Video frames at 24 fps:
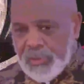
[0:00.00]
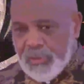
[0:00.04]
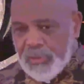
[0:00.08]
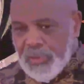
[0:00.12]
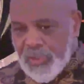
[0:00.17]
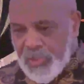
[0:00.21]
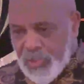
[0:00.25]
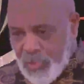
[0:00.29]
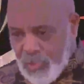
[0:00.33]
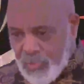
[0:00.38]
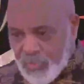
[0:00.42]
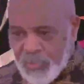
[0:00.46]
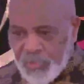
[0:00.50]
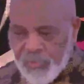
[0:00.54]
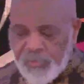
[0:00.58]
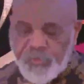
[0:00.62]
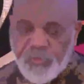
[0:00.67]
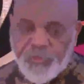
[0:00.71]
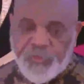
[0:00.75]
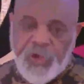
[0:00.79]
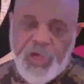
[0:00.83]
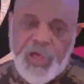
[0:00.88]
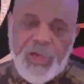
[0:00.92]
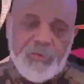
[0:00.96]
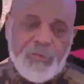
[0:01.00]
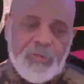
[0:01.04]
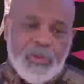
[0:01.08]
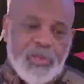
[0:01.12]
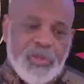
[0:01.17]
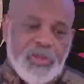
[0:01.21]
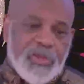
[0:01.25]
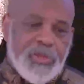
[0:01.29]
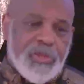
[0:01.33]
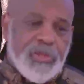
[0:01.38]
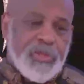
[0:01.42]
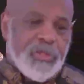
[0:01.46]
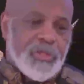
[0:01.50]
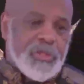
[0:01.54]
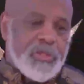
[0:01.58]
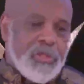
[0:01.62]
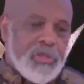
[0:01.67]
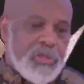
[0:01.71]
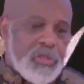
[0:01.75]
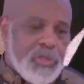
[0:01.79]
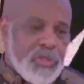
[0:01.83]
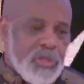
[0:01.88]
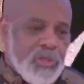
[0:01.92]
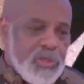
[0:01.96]
the human family
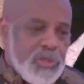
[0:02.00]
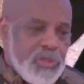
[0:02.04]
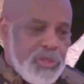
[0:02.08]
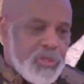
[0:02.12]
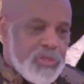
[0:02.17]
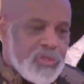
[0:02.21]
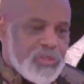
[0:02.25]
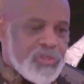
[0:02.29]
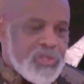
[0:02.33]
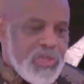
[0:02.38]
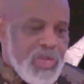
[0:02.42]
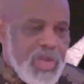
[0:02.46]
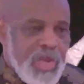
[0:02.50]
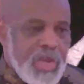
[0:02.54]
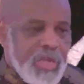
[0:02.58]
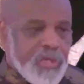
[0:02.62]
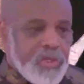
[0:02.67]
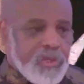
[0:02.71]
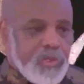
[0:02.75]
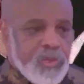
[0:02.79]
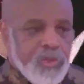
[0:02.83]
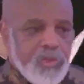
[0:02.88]
is that